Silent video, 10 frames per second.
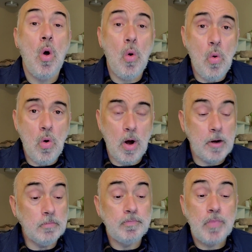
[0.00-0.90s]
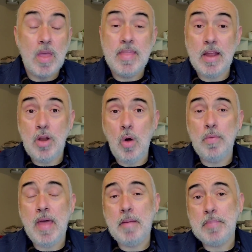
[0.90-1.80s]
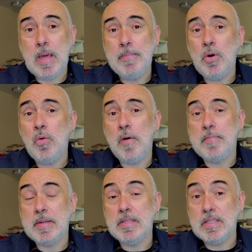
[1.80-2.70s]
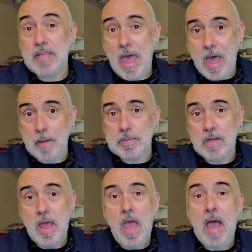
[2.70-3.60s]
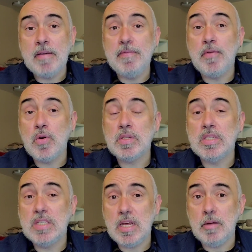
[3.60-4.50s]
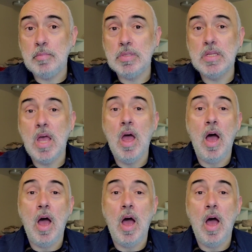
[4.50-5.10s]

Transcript: Or they know that people who have been sapped have first dibs